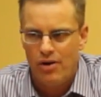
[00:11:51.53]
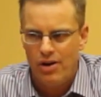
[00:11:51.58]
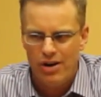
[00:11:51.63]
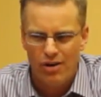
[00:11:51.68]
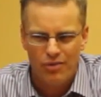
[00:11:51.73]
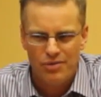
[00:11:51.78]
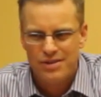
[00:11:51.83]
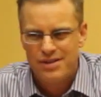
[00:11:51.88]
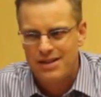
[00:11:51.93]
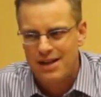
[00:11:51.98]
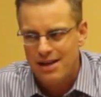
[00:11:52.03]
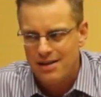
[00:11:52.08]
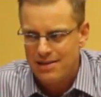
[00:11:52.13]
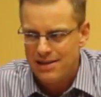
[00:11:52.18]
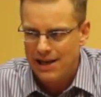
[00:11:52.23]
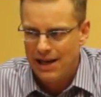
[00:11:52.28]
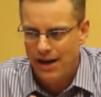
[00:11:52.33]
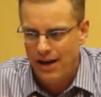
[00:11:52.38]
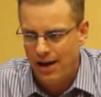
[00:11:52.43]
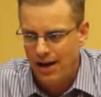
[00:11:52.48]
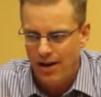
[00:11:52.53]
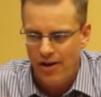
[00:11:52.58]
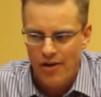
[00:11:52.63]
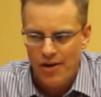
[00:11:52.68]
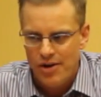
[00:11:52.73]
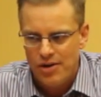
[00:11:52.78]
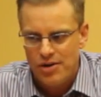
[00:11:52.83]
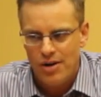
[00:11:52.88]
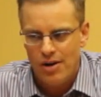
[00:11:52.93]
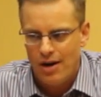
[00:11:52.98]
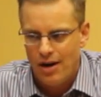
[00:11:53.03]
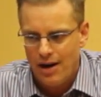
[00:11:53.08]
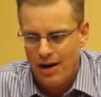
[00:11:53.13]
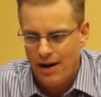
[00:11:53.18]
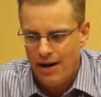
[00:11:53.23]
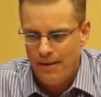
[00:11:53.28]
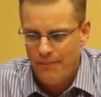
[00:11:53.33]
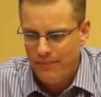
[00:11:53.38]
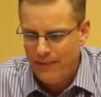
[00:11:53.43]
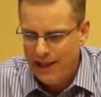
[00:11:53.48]
or you don't sense any
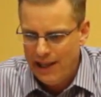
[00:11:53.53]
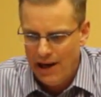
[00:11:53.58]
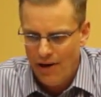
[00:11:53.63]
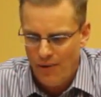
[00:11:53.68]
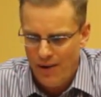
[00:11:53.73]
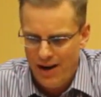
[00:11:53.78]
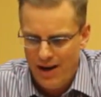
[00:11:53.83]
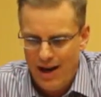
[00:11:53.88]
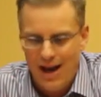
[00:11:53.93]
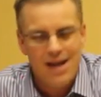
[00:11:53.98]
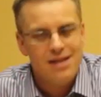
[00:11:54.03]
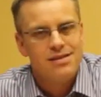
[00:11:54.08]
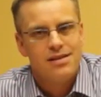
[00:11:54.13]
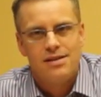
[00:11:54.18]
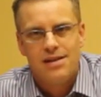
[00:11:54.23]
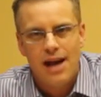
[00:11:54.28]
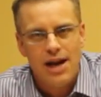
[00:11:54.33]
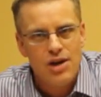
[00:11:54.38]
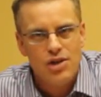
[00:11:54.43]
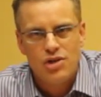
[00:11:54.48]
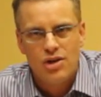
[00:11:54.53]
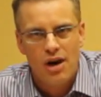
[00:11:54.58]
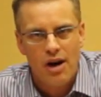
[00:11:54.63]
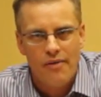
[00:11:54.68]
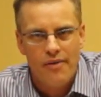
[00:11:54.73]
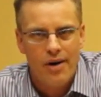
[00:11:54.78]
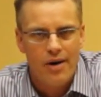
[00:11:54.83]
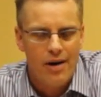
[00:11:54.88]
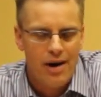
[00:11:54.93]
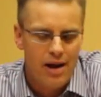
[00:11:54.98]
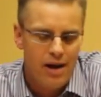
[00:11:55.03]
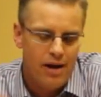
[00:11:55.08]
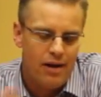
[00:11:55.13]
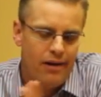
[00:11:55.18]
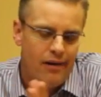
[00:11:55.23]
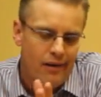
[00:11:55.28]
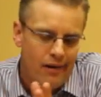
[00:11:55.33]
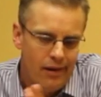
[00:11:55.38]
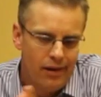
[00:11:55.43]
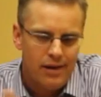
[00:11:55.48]
hesitation on their
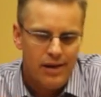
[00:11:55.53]
end,